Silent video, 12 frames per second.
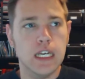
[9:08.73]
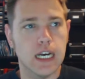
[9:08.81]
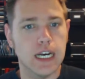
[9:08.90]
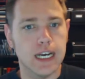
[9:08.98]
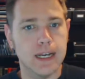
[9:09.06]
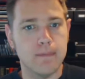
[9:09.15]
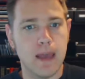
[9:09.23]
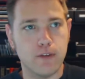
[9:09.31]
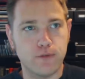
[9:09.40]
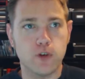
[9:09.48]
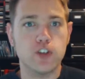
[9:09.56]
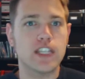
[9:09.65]

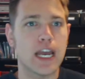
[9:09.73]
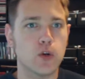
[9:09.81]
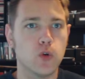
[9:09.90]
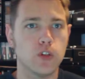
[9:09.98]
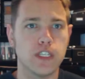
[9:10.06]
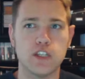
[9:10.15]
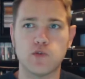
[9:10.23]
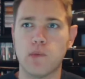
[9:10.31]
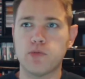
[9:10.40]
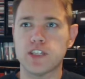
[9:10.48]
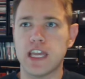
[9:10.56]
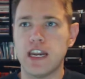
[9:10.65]
At first, that cruelty is
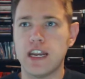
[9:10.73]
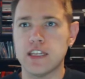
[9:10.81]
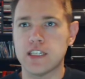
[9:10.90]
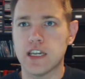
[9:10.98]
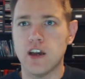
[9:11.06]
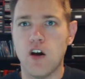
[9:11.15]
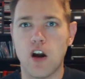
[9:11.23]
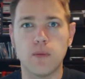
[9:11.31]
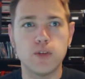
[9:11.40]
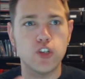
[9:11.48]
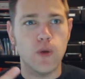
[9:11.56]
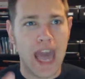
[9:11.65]
represented as
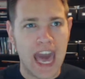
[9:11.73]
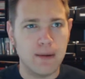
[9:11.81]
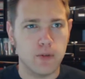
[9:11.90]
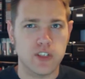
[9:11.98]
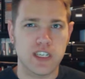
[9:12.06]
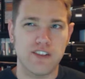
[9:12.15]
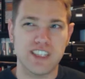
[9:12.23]
harm to animals.